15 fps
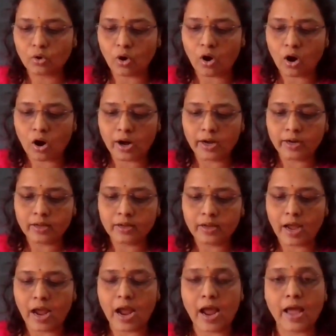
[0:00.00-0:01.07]
called
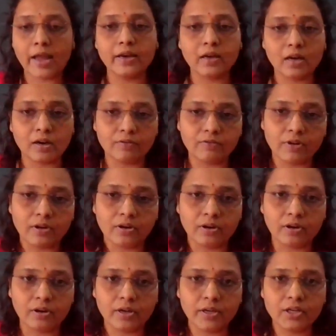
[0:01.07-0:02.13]
an
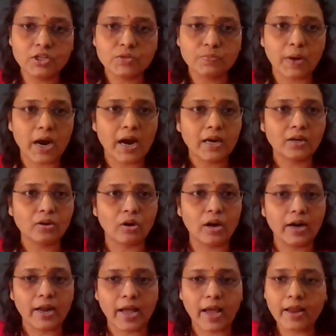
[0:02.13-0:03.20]
hour. Each part
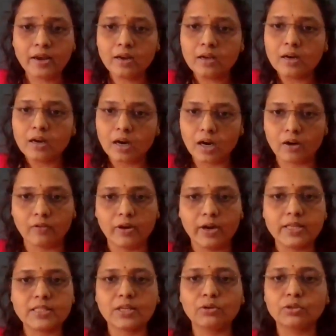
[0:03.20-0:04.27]
called an
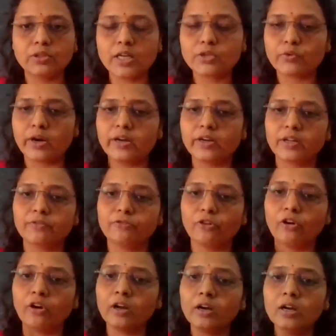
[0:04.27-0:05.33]
hour. So it takes
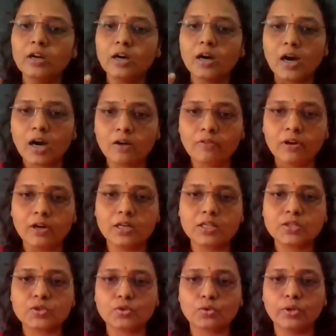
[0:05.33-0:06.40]
24
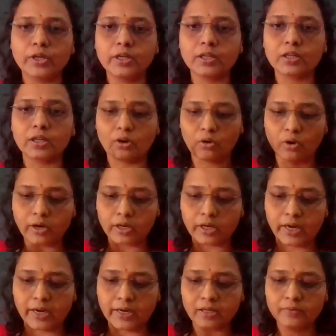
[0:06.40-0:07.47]
hours. So it
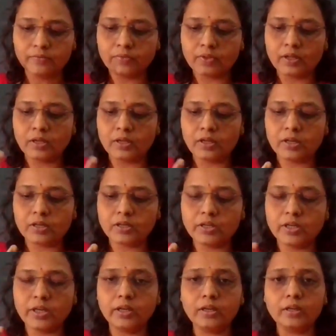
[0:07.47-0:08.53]
rotates
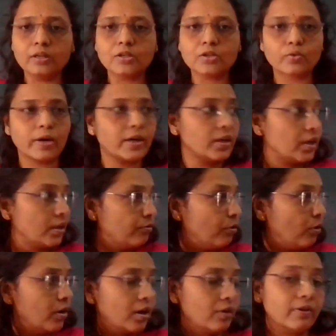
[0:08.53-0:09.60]
in
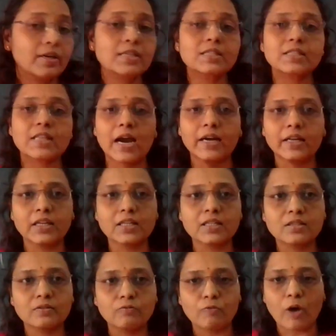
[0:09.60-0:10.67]
24 hours. That
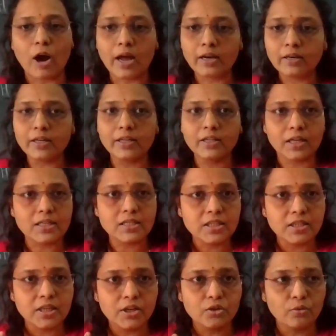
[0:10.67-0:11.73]
is one. It
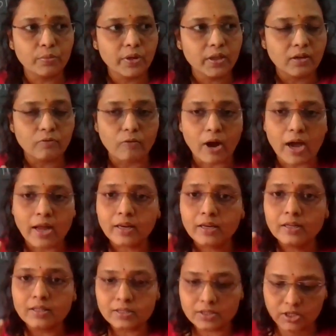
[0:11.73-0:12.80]
considered to be the one
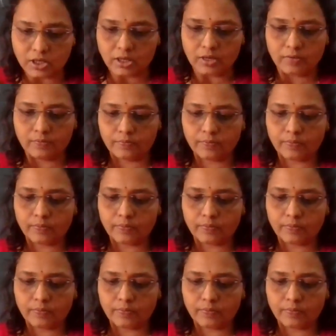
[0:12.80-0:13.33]
day.